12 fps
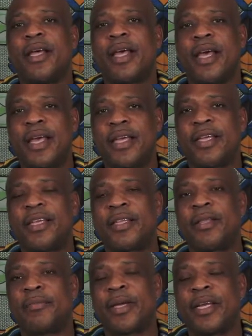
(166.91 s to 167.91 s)
a in
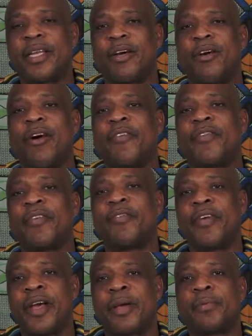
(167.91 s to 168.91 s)
the beginning of a
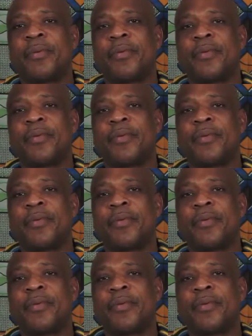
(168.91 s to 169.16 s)
verb.